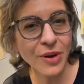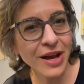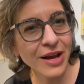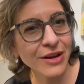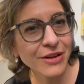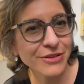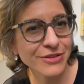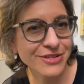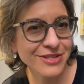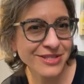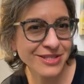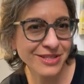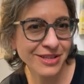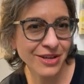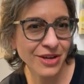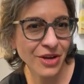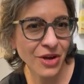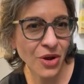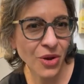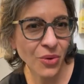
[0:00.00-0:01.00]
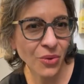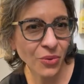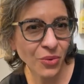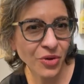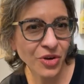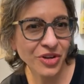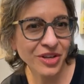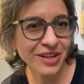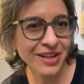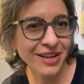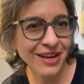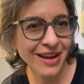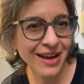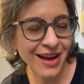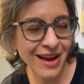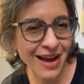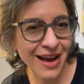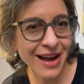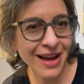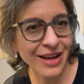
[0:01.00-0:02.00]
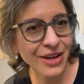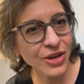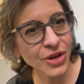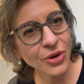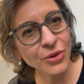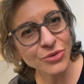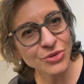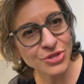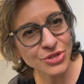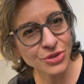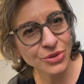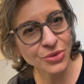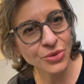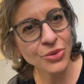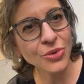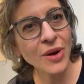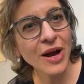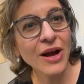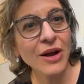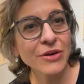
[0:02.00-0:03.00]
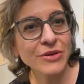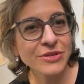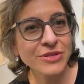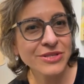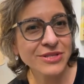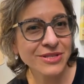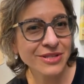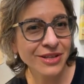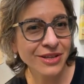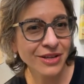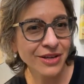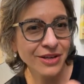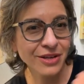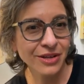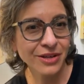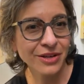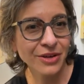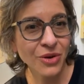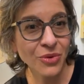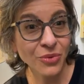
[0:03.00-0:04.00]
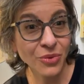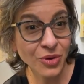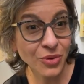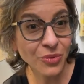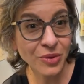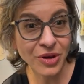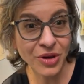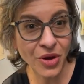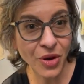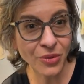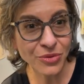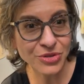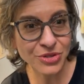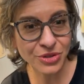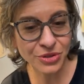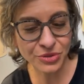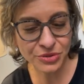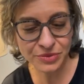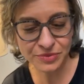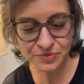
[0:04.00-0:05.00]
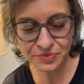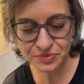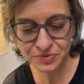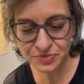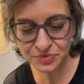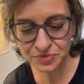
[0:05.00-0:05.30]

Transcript: Who else would I go to? Who else would we go to?